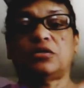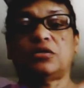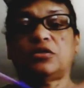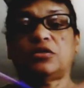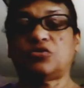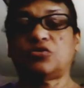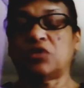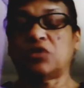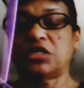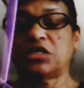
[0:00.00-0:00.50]
the
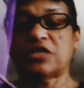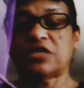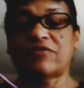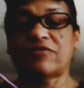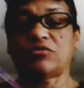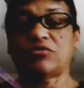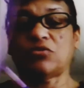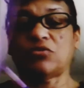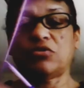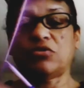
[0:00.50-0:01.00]

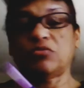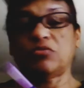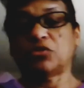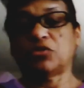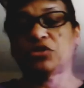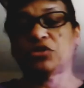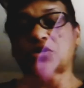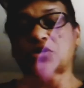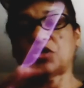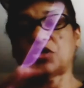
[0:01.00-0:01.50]
27th row, then we'll
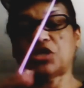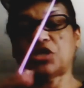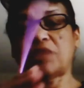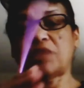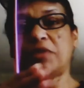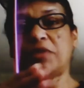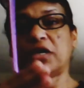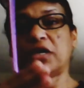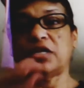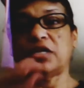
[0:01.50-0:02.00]
start
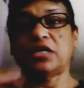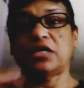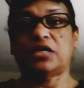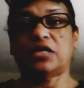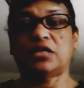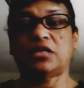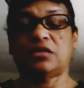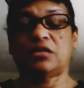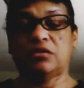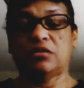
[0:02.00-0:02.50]
shaping it
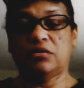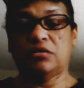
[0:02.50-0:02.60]
in